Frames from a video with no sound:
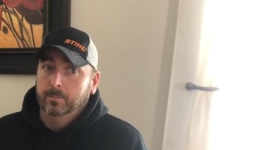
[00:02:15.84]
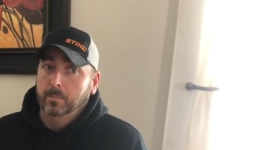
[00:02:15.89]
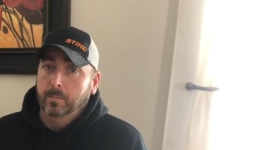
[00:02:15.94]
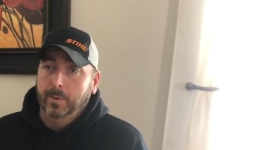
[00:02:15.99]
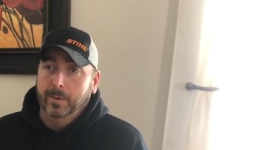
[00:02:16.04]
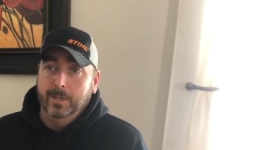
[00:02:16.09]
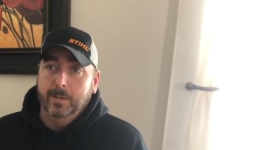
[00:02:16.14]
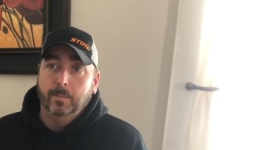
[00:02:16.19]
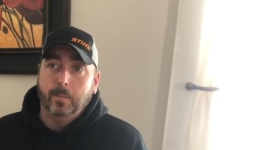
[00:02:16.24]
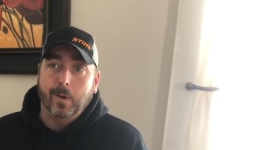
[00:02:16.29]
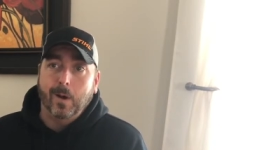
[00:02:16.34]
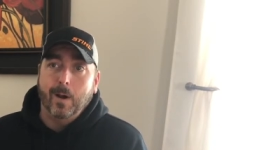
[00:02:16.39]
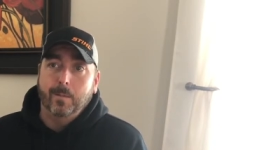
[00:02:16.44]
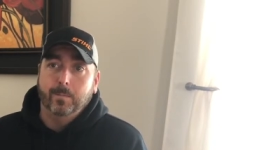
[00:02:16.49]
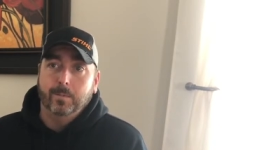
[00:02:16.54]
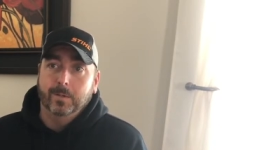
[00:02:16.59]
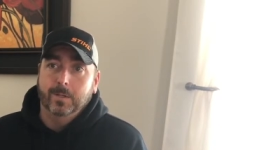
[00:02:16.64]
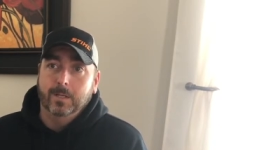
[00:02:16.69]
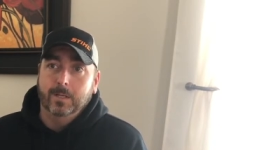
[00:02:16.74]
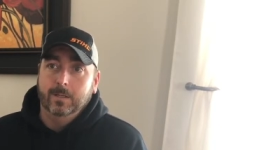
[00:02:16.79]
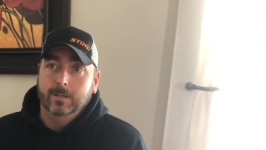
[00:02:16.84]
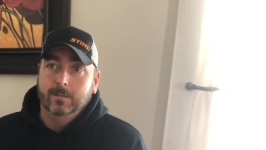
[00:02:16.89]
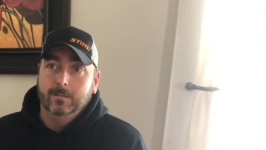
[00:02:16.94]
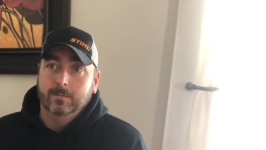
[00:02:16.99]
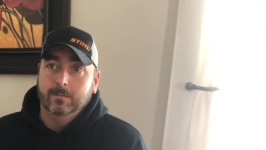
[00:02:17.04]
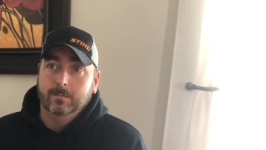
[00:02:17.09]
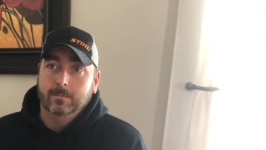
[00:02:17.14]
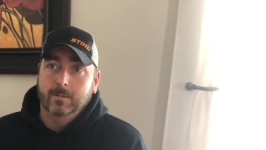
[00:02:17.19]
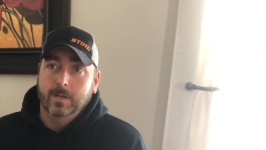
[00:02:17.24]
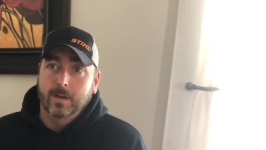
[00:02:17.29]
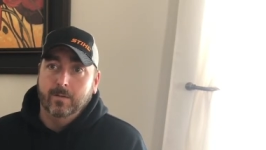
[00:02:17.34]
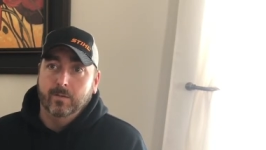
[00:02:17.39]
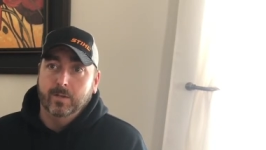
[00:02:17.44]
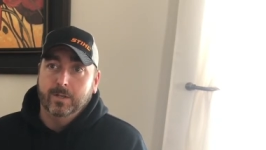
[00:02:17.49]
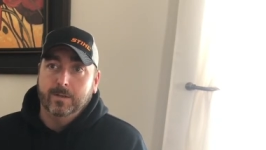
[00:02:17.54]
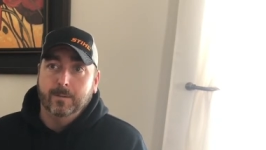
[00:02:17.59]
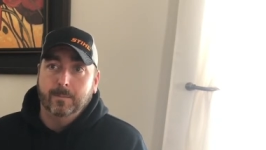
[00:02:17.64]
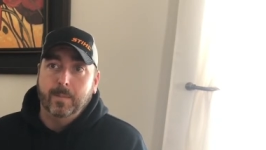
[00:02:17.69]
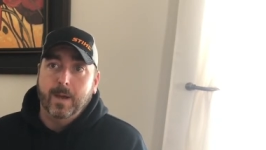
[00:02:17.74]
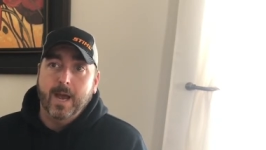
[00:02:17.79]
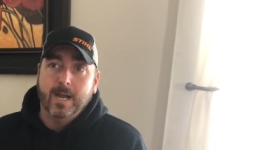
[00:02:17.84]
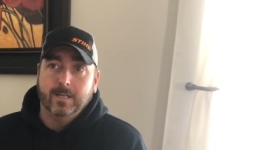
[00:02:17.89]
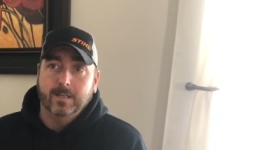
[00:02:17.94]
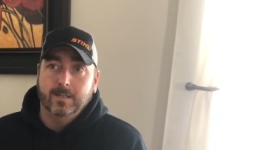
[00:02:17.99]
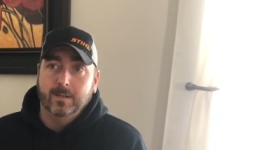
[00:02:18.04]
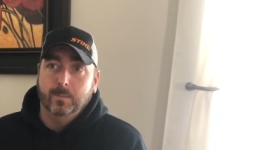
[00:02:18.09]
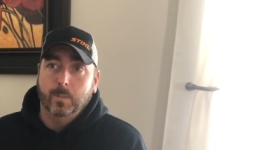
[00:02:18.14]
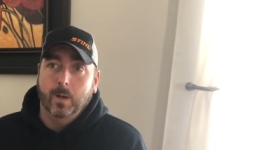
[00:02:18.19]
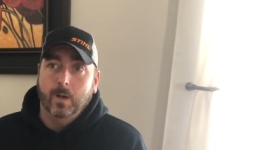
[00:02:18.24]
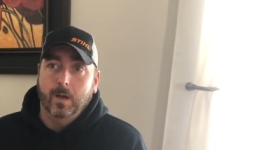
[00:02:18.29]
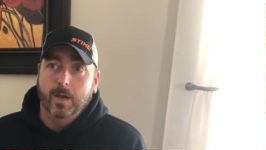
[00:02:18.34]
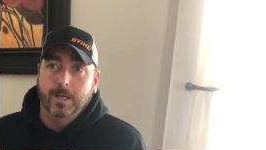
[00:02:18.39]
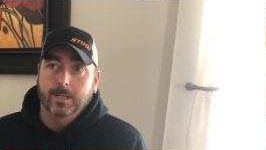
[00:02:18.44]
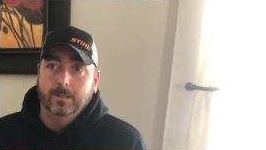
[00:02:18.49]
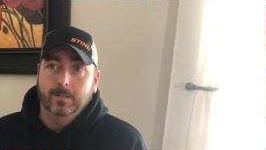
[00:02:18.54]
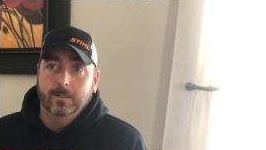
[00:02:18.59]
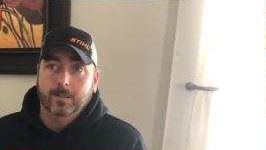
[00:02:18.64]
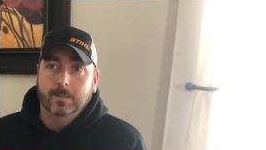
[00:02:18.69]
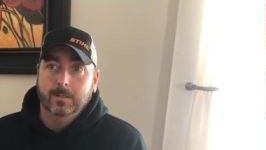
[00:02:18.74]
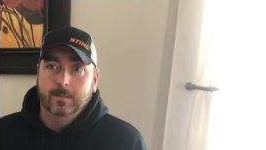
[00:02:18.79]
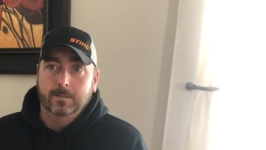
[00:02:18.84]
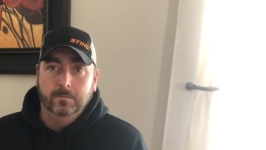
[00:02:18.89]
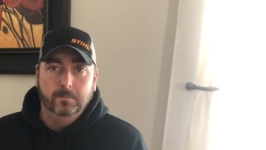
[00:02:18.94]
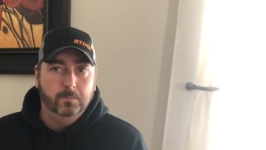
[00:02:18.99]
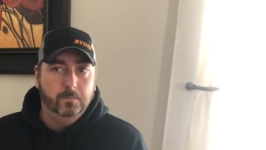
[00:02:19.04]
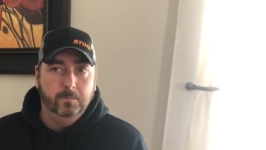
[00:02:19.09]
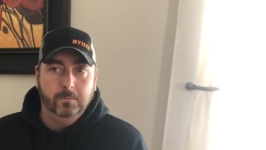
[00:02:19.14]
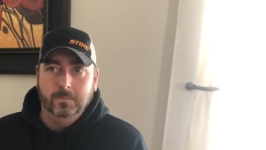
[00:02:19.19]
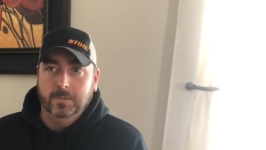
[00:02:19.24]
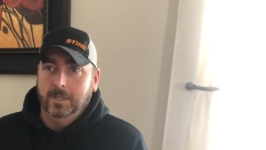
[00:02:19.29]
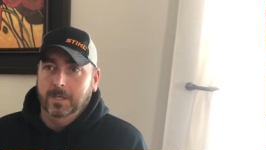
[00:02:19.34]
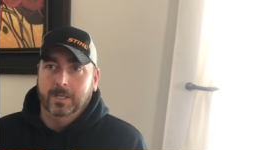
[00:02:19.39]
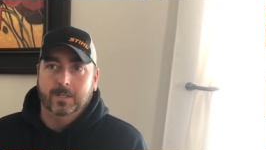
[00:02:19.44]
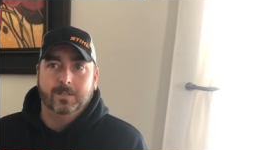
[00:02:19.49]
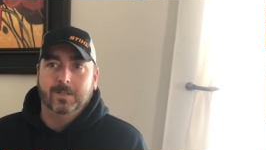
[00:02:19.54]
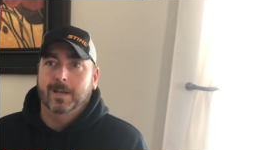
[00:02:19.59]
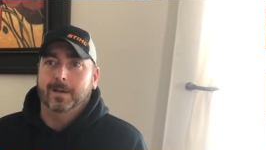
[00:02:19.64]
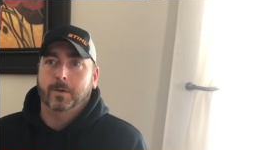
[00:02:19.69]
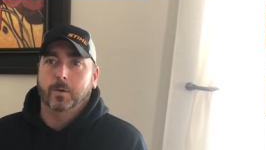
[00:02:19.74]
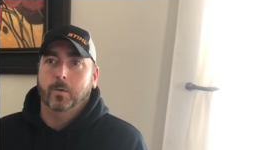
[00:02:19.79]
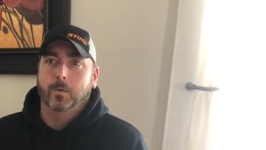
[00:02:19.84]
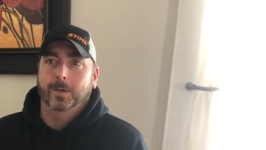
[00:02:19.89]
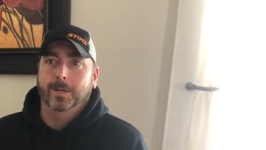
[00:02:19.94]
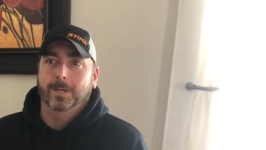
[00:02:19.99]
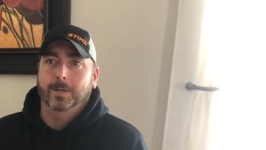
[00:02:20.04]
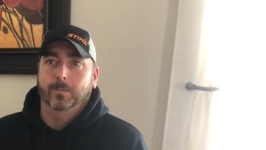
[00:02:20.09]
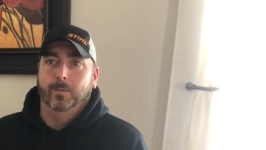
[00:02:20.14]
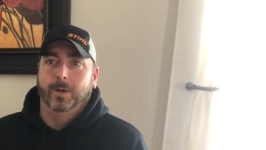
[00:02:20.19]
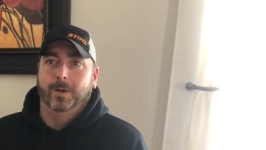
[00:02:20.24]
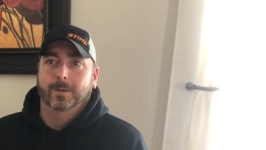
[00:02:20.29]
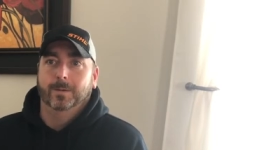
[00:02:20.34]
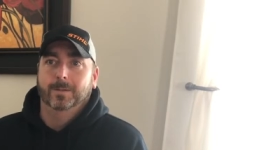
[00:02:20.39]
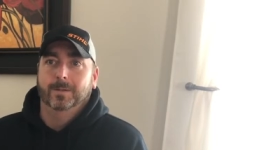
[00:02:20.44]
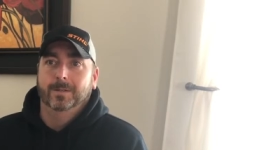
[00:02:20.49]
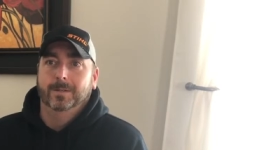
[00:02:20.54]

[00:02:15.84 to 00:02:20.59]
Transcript: put in properly, everything compacted in behind, it's not going anywhere.